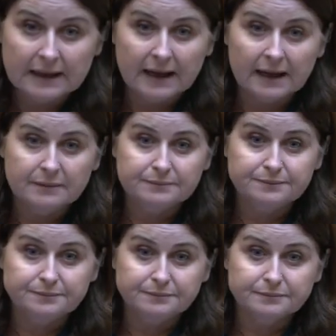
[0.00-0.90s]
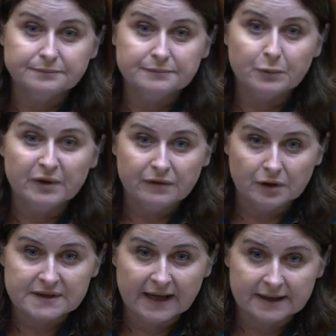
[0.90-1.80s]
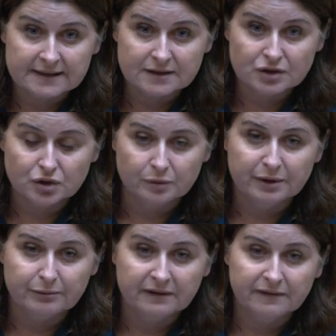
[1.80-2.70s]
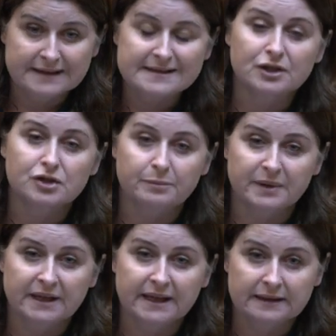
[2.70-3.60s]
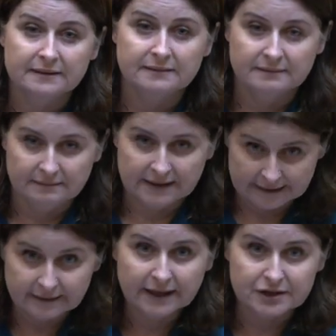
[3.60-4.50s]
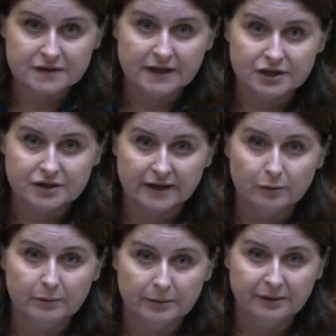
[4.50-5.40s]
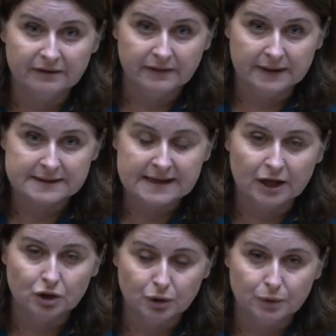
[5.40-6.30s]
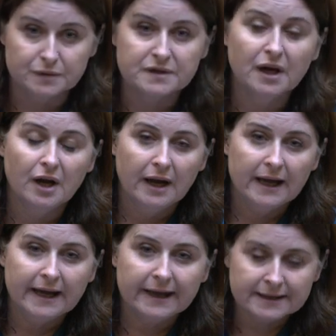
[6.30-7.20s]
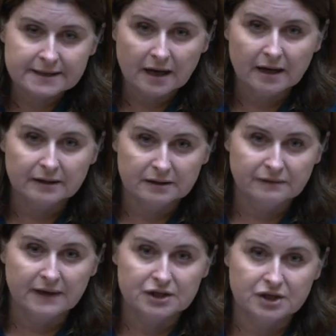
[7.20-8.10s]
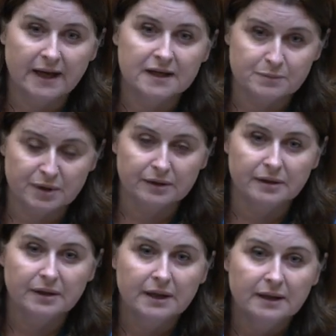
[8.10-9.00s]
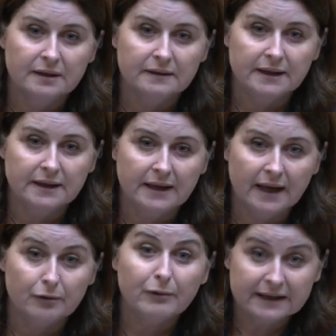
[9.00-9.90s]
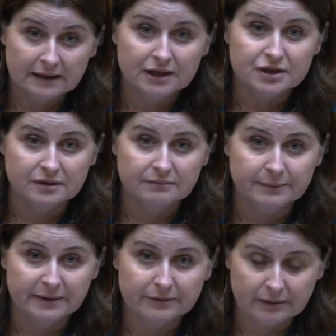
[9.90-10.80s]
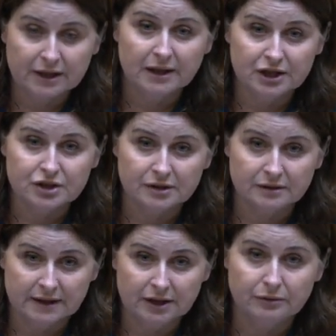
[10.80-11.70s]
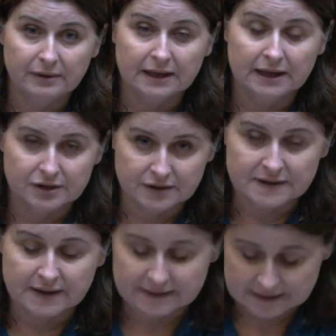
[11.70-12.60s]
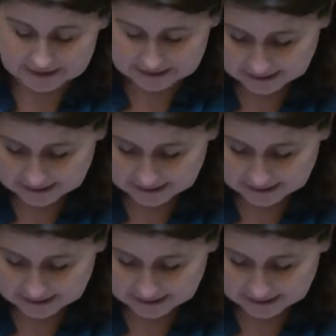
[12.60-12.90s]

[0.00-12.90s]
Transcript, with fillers: um, windfall tax should be ring fenced, and it should be in, in the legislation that it will be ring fenced and used in a targeted fashion as per the uh, regulation. I mean, the regulation, the EU regulation says that,